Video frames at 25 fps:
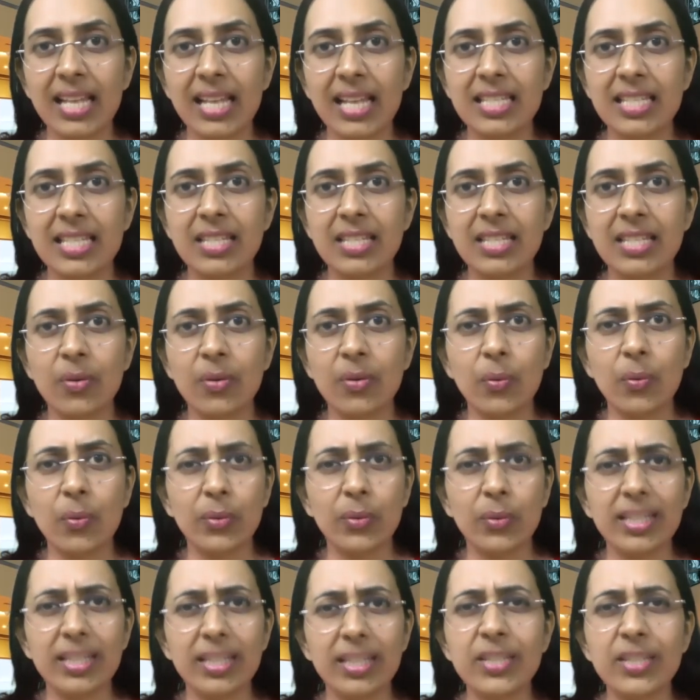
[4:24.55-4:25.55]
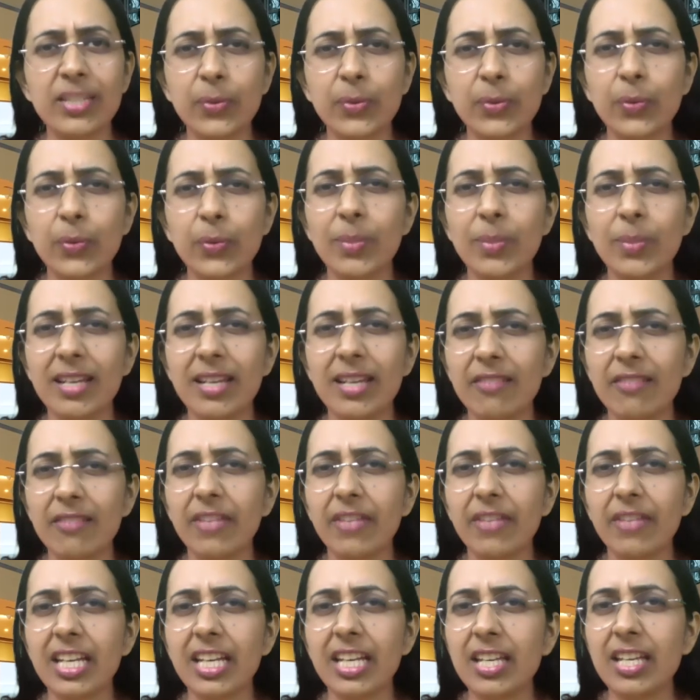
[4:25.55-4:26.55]
So this could be a
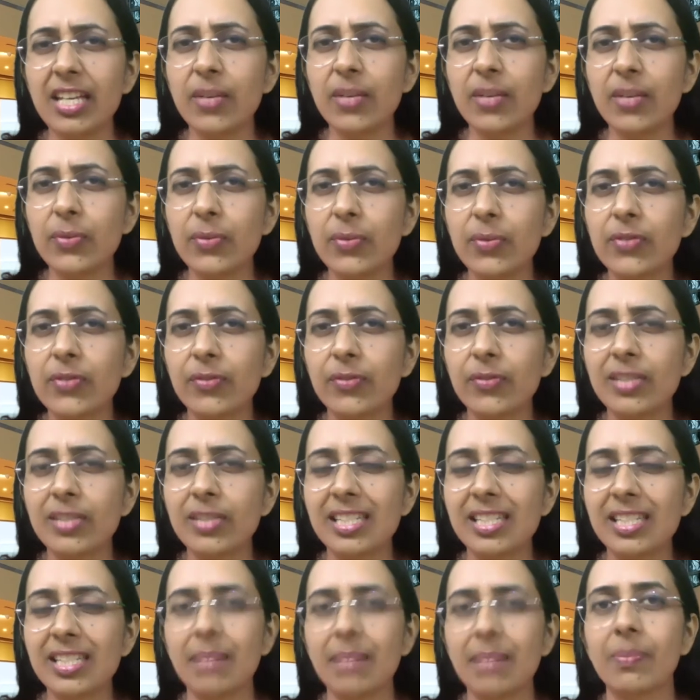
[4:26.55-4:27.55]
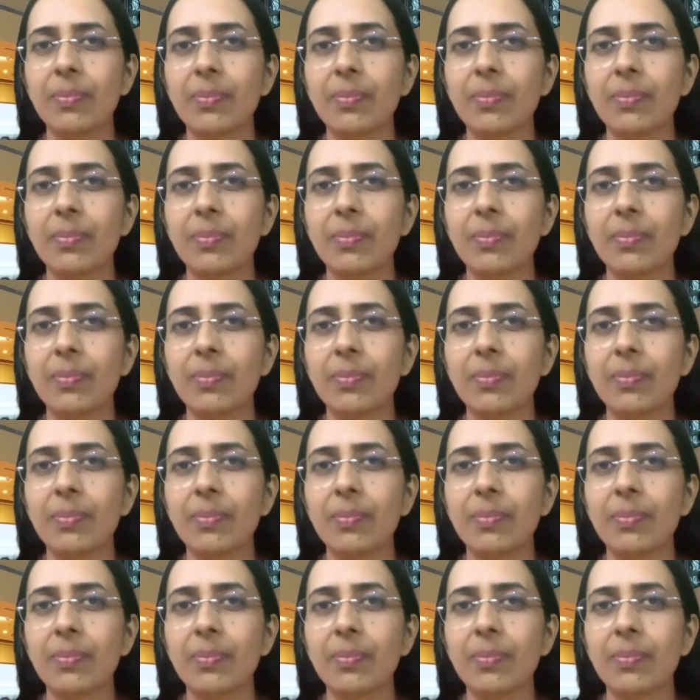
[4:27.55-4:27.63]
very useful tip